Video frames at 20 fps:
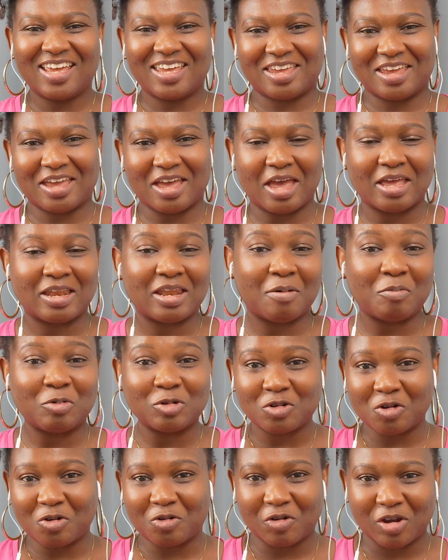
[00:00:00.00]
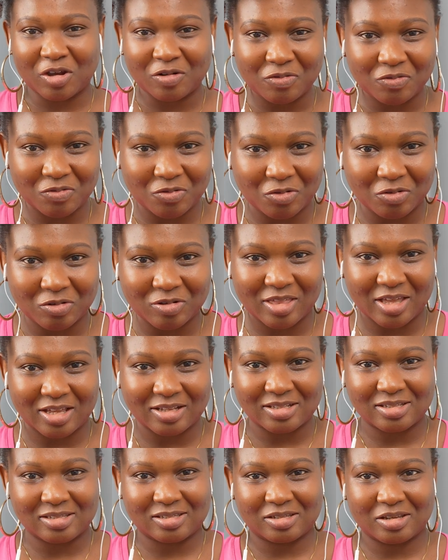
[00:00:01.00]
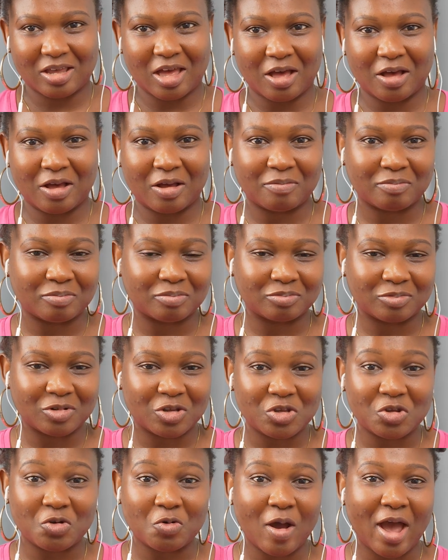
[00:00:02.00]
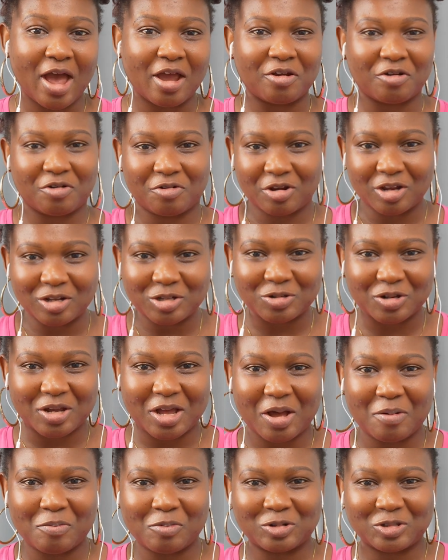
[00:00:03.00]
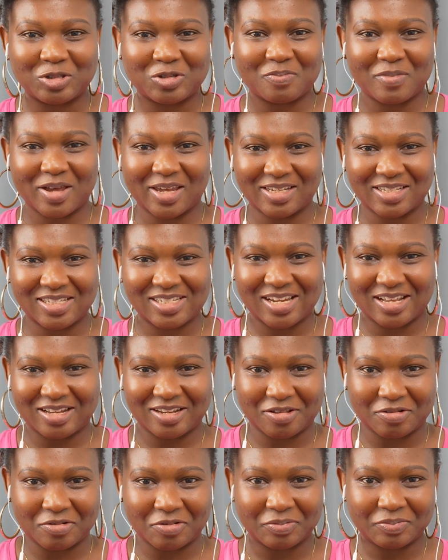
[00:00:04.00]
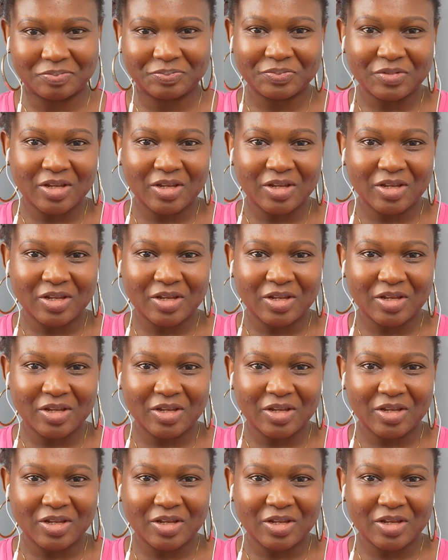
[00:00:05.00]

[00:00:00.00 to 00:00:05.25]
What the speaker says: Yeah, and I'm also grateful that you agreed to come onto my channel.